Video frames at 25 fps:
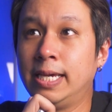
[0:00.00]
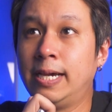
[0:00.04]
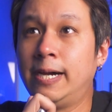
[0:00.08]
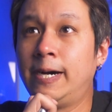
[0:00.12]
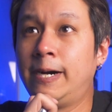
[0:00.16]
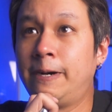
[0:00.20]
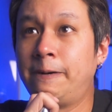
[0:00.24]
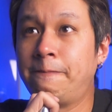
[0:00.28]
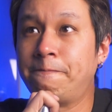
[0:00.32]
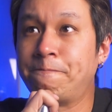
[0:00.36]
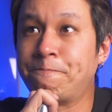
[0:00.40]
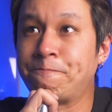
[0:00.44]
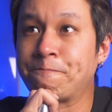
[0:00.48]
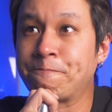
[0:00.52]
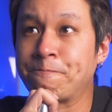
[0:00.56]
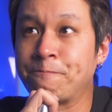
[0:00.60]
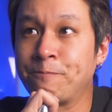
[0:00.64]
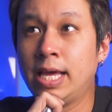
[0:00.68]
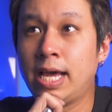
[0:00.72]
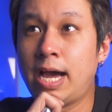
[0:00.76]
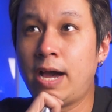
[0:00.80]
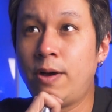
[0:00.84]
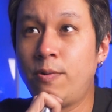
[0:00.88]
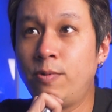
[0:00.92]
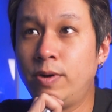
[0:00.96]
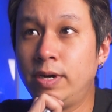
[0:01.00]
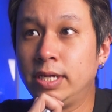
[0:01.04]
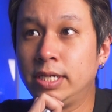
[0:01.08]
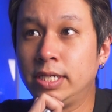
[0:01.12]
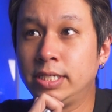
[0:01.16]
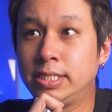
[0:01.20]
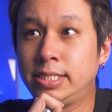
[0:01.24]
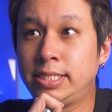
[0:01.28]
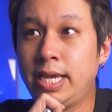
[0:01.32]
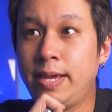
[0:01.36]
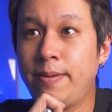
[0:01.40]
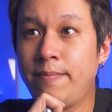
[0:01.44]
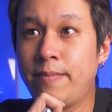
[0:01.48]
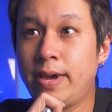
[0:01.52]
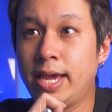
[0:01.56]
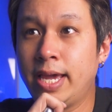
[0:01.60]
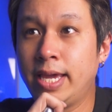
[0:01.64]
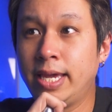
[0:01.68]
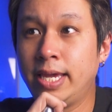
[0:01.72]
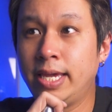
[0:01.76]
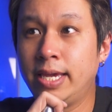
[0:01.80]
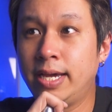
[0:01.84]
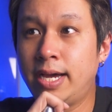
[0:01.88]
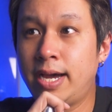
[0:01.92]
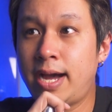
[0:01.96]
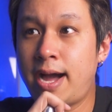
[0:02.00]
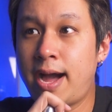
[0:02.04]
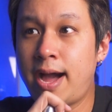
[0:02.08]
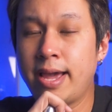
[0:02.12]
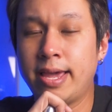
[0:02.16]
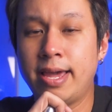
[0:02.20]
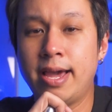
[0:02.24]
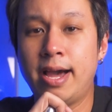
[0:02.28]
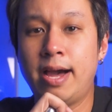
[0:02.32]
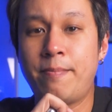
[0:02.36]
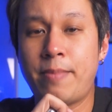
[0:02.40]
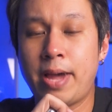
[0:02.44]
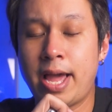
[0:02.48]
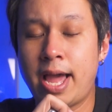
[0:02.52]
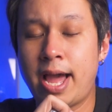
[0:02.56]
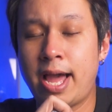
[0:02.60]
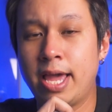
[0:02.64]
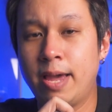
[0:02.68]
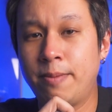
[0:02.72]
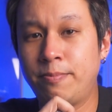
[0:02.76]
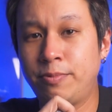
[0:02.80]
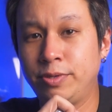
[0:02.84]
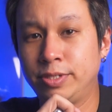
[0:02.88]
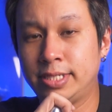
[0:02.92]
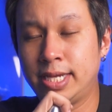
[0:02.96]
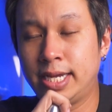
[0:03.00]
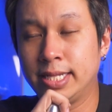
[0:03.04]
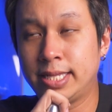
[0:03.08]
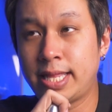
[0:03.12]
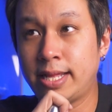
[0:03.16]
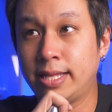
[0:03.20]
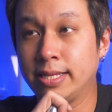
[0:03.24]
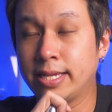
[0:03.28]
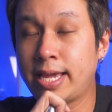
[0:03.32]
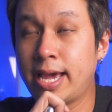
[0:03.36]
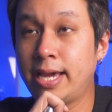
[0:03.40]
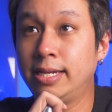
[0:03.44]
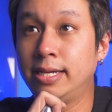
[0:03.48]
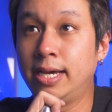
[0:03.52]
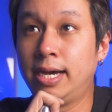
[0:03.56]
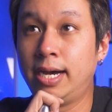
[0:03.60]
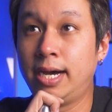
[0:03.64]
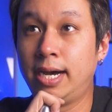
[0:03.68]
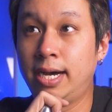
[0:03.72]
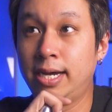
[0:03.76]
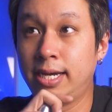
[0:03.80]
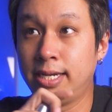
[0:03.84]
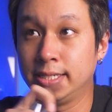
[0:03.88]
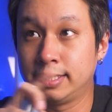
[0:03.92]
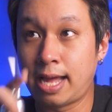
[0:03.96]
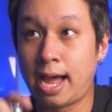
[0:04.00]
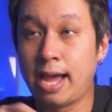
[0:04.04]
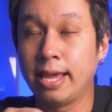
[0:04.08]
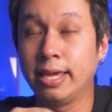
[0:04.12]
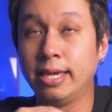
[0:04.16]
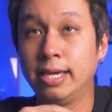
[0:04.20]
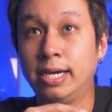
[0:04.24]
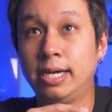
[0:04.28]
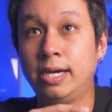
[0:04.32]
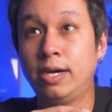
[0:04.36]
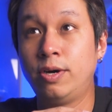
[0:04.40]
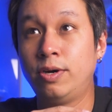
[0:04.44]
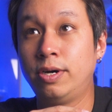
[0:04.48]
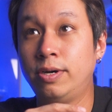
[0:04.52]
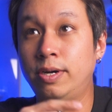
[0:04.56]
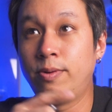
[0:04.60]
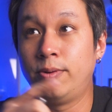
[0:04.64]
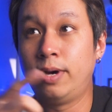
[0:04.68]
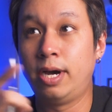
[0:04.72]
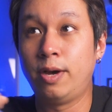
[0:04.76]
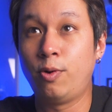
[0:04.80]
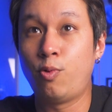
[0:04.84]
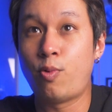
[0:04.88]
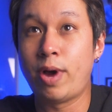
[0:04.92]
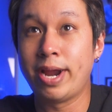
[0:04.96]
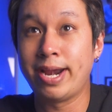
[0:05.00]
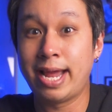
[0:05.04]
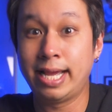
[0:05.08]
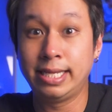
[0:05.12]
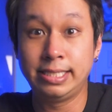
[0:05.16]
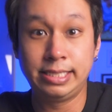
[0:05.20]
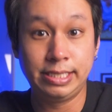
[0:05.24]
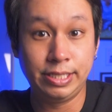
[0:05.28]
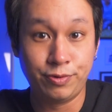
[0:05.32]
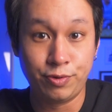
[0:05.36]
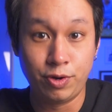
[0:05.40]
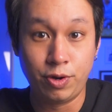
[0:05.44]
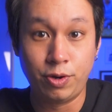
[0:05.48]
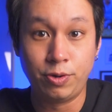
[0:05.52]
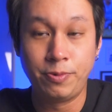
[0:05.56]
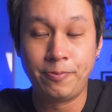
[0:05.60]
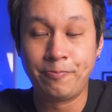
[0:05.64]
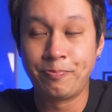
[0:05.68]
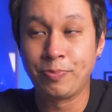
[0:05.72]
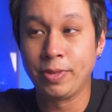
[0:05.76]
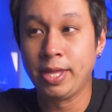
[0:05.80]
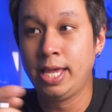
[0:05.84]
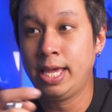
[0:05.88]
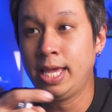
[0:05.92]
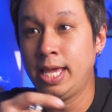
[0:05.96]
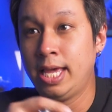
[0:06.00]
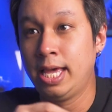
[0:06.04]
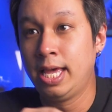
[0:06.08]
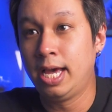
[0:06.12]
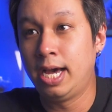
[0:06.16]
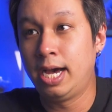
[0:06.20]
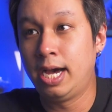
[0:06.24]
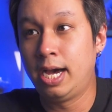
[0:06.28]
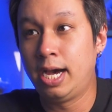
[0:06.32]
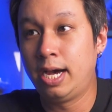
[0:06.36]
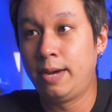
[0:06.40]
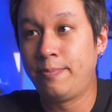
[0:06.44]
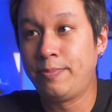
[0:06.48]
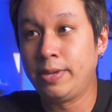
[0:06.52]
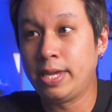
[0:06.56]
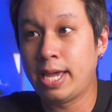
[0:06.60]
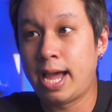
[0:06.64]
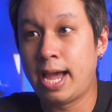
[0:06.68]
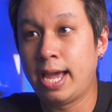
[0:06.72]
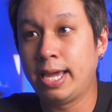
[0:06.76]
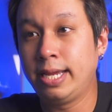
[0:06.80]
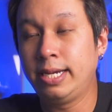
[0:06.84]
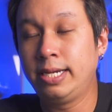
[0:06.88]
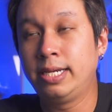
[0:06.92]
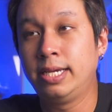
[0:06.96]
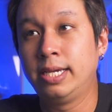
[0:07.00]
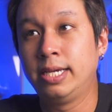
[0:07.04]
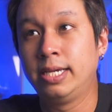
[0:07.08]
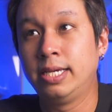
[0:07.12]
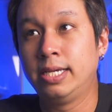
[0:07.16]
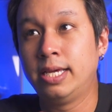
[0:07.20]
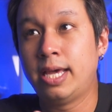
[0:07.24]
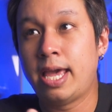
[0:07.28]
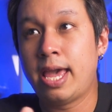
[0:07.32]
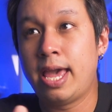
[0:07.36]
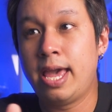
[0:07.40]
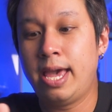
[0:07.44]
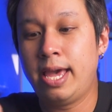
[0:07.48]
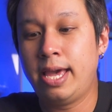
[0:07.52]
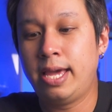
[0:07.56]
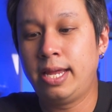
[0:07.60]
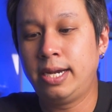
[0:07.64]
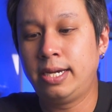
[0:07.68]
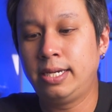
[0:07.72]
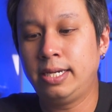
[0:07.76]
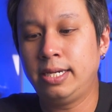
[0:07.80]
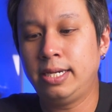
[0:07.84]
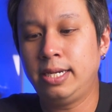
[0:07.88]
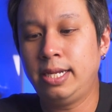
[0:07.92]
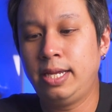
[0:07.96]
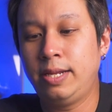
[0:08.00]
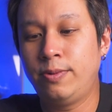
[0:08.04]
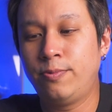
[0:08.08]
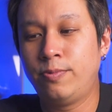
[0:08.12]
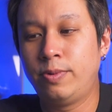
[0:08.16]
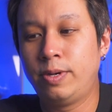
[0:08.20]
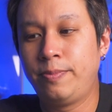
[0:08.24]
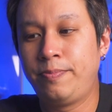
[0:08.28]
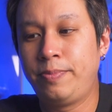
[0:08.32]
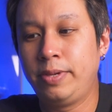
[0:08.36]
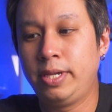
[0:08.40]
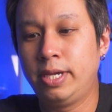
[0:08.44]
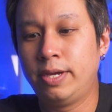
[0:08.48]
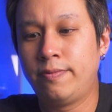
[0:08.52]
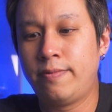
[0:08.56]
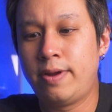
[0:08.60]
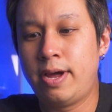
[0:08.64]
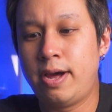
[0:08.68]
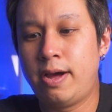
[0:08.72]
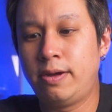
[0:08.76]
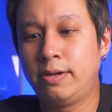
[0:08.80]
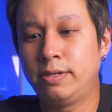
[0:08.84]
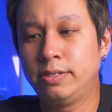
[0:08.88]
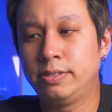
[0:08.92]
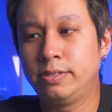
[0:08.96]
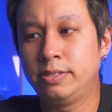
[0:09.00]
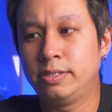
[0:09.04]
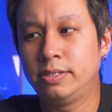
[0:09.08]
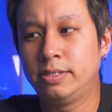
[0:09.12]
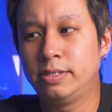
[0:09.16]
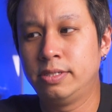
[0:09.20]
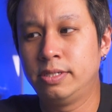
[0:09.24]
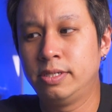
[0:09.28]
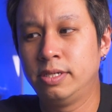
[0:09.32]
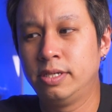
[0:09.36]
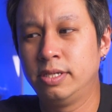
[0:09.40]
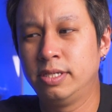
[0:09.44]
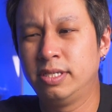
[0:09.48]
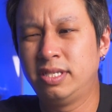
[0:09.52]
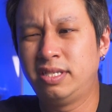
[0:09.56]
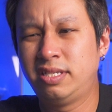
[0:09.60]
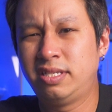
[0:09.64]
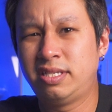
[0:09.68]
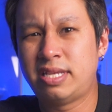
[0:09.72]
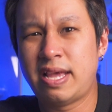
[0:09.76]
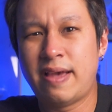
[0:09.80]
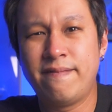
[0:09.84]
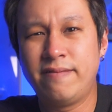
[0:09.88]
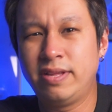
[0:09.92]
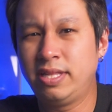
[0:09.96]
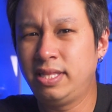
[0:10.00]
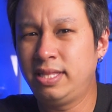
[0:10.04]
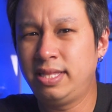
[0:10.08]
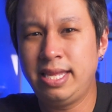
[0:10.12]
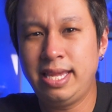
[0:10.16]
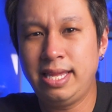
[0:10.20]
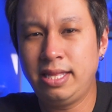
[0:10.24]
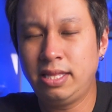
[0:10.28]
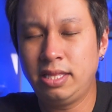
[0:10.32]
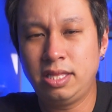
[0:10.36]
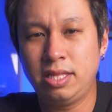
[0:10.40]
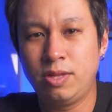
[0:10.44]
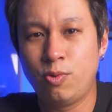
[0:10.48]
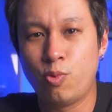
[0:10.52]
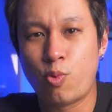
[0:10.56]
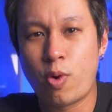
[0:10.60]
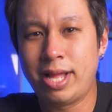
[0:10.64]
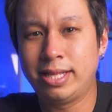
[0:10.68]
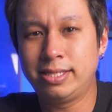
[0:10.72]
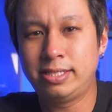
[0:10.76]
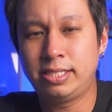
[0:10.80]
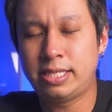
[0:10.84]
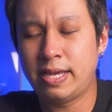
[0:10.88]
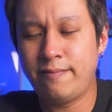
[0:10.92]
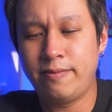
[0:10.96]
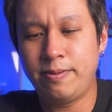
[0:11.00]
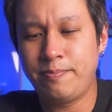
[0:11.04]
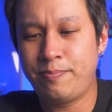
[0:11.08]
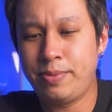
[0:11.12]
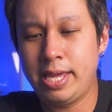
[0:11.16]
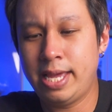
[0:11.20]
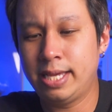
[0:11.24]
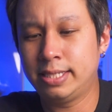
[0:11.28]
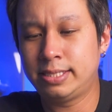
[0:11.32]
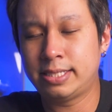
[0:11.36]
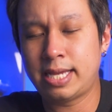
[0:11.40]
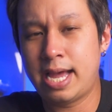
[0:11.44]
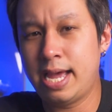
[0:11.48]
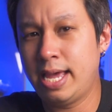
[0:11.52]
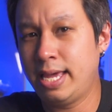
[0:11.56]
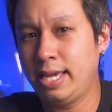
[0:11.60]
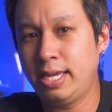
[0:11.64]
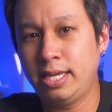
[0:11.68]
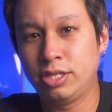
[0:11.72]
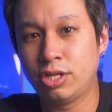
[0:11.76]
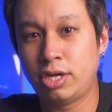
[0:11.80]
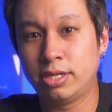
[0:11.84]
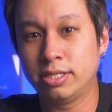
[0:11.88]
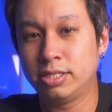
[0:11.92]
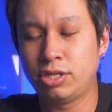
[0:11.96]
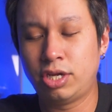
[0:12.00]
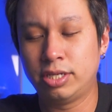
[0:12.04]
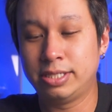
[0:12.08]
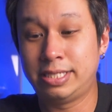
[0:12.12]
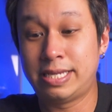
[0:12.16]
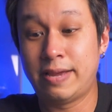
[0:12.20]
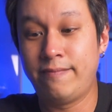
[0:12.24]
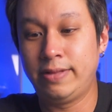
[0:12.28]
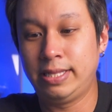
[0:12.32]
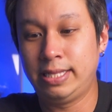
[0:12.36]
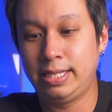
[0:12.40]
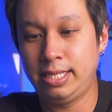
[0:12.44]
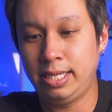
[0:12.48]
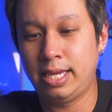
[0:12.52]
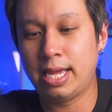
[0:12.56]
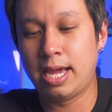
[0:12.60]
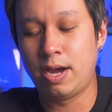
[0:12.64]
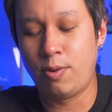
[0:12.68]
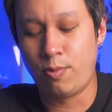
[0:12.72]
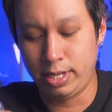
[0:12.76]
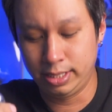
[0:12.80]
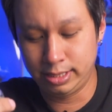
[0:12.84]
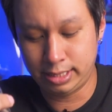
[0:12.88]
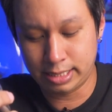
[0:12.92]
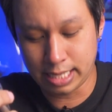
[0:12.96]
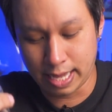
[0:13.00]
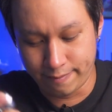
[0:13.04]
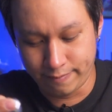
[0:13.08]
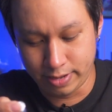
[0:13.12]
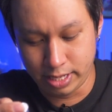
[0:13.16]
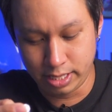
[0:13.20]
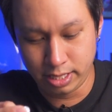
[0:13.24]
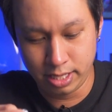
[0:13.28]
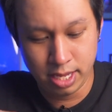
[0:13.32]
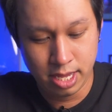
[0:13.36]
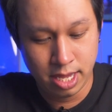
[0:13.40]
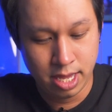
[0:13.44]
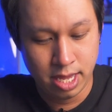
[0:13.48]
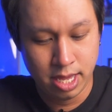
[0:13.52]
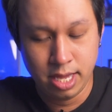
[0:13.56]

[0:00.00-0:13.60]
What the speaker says: I will say my Hayabusa tire 190 behind, and it will be around 17 psi, not 70, 17.